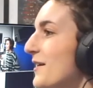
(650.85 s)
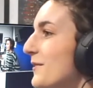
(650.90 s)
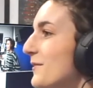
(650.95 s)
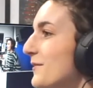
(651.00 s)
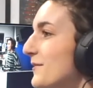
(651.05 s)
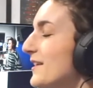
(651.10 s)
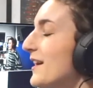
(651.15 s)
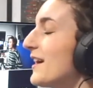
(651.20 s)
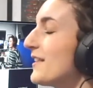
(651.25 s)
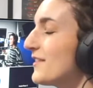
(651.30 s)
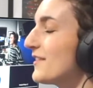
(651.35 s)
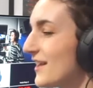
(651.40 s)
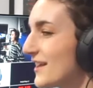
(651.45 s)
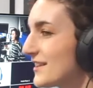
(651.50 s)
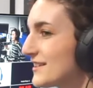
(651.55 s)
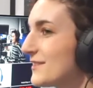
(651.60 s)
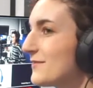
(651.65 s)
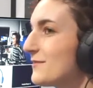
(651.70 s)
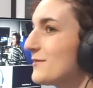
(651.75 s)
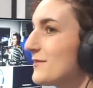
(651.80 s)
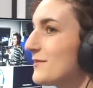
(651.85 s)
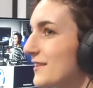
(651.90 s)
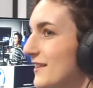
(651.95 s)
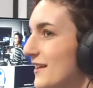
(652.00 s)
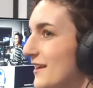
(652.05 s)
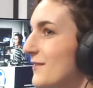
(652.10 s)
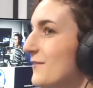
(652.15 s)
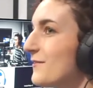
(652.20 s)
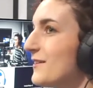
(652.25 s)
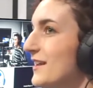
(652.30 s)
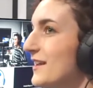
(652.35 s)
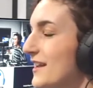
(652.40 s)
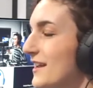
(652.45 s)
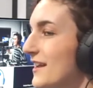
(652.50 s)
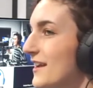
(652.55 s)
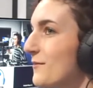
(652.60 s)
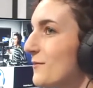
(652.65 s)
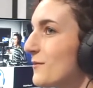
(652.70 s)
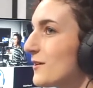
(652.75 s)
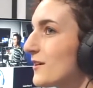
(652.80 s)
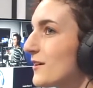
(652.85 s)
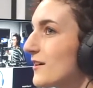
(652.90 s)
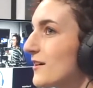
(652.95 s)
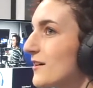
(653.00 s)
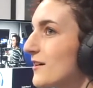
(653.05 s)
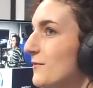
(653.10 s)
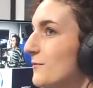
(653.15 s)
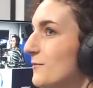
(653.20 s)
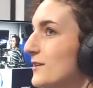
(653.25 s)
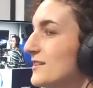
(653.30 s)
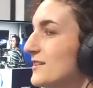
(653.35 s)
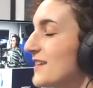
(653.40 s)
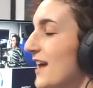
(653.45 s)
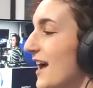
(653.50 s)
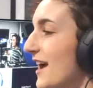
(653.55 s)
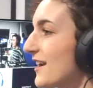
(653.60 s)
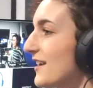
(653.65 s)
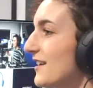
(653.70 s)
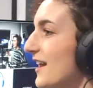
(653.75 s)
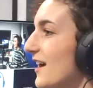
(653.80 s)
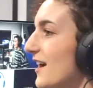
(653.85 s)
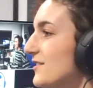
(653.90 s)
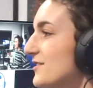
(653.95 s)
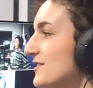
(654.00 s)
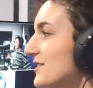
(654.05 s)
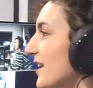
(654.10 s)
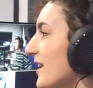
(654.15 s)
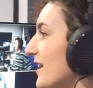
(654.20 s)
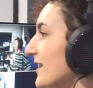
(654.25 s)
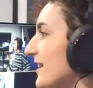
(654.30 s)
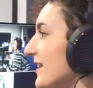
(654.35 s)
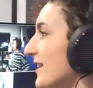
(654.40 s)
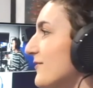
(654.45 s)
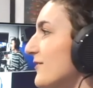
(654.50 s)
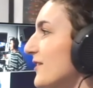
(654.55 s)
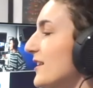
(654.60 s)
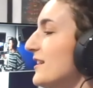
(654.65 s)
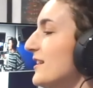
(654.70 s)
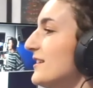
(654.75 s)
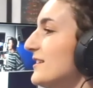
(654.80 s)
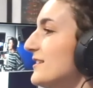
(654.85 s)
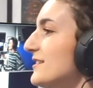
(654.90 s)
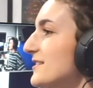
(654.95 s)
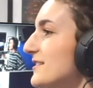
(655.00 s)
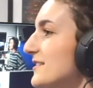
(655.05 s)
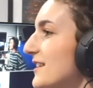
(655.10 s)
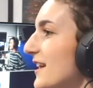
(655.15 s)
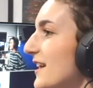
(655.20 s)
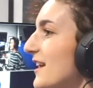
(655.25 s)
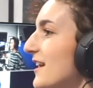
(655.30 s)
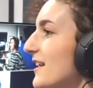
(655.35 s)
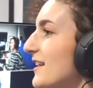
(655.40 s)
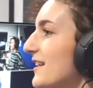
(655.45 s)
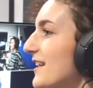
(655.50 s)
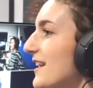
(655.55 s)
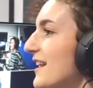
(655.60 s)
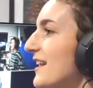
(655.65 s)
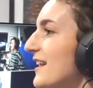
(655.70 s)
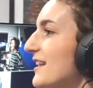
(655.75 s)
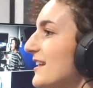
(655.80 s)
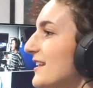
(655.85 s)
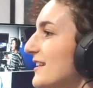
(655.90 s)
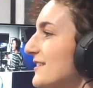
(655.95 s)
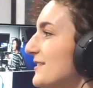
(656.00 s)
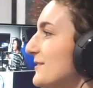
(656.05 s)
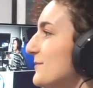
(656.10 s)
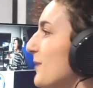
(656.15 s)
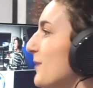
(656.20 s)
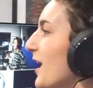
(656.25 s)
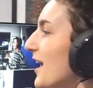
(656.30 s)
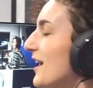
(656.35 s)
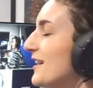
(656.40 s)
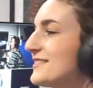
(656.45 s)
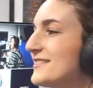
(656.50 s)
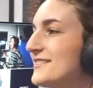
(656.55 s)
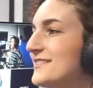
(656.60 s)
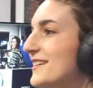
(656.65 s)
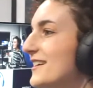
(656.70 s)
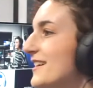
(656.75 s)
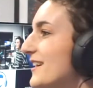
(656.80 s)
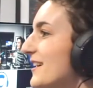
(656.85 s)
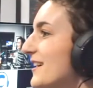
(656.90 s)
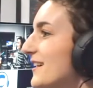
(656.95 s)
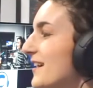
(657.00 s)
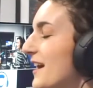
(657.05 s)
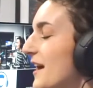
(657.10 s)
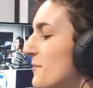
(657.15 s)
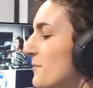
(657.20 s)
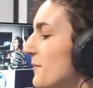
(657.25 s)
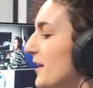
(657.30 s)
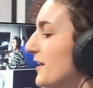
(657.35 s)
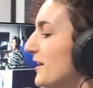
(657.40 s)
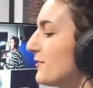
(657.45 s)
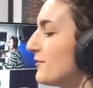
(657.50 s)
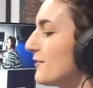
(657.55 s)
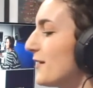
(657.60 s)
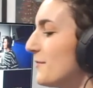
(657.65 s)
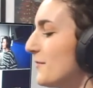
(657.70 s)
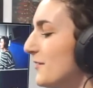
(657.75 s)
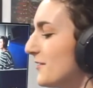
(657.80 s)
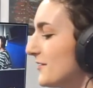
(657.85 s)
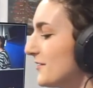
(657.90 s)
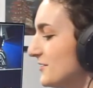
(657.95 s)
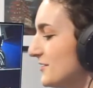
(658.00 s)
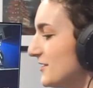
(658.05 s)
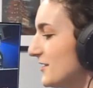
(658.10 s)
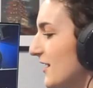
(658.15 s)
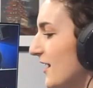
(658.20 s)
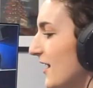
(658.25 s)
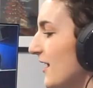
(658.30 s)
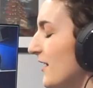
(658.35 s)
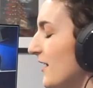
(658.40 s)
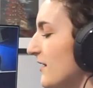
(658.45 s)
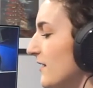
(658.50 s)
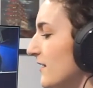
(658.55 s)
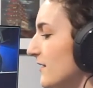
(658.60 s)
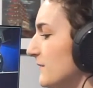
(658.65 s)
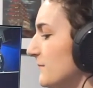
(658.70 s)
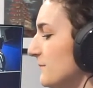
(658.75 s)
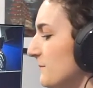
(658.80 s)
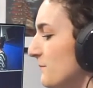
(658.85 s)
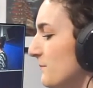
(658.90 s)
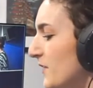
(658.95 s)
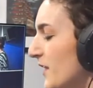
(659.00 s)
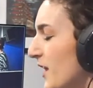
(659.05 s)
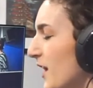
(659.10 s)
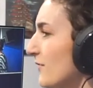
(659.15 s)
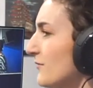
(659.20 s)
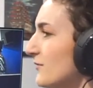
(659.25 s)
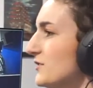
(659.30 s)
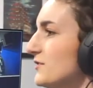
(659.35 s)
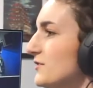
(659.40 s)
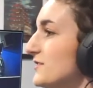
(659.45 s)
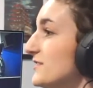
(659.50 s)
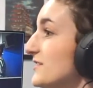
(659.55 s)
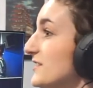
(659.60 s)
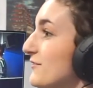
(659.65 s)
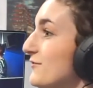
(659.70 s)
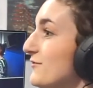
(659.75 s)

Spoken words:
Yeah, the last day we were there, we sat canal side at Venice and ate pasta. And my grandmother, she got seafood